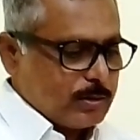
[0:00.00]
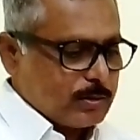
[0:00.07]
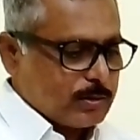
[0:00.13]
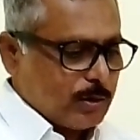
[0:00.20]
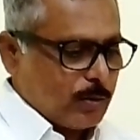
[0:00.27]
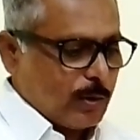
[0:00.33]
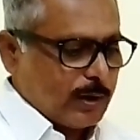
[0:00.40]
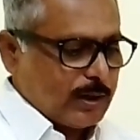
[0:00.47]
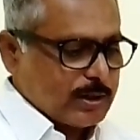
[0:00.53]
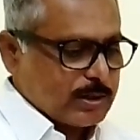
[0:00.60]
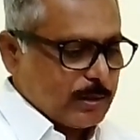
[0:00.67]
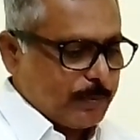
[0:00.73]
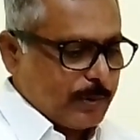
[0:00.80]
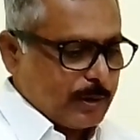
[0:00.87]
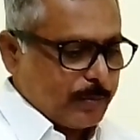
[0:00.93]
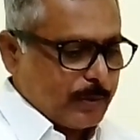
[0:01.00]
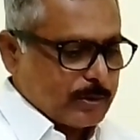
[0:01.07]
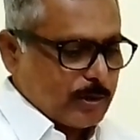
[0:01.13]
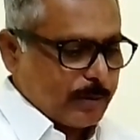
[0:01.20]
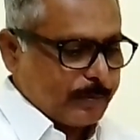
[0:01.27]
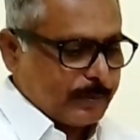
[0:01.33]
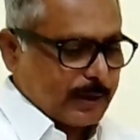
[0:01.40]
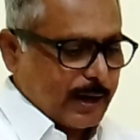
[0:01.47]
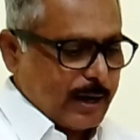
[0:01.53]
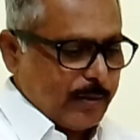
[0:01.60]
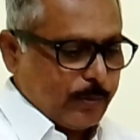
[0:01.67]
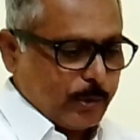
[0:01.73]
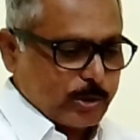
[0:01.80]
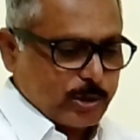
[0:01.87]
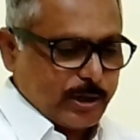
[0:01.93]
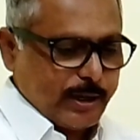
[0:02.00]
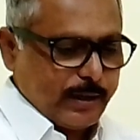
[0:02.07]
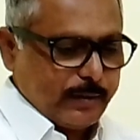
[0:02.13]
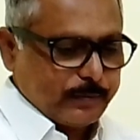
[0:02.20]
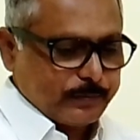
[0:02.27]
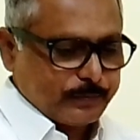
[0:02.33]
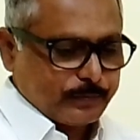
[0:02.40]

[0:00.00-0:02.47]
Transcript: So what is the purpose of trial proceeding?